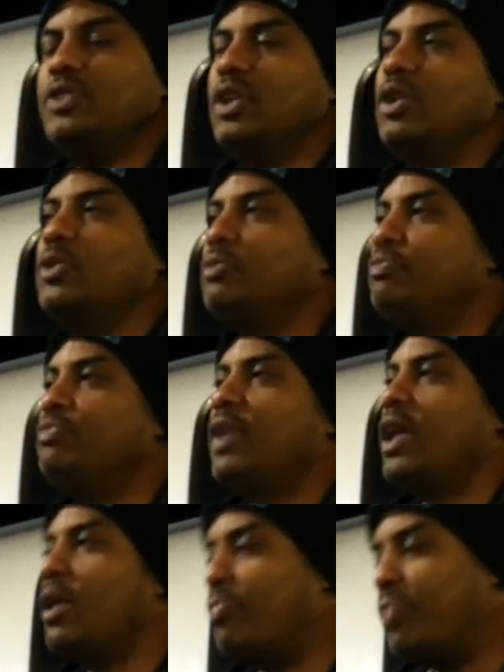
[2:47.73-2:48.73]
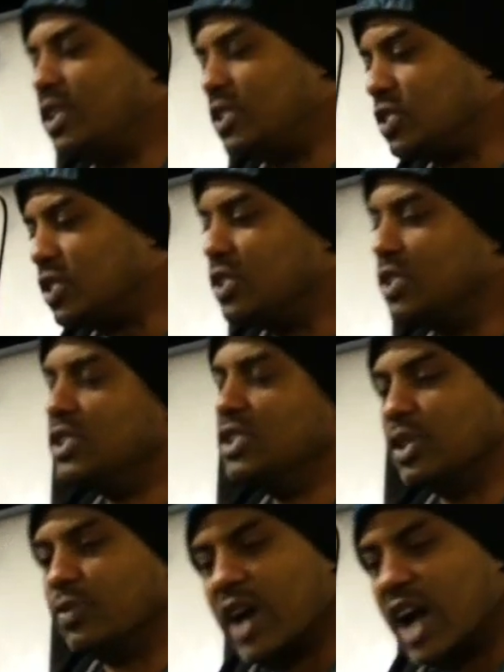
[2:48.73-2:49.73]
You know, and the beats is good,
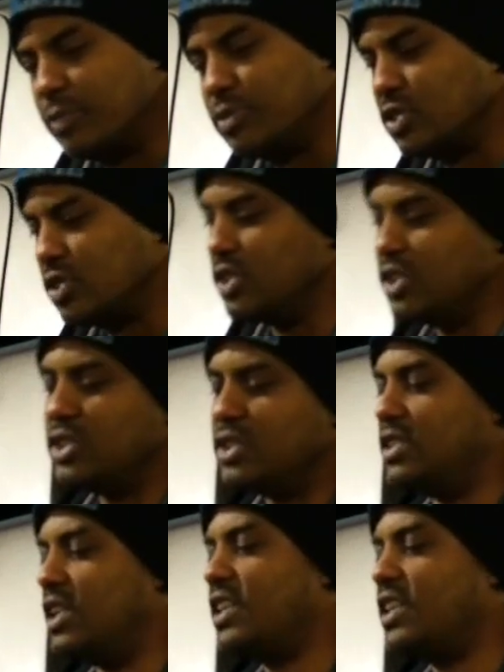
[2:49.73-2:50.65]
and the rhymes is good, and the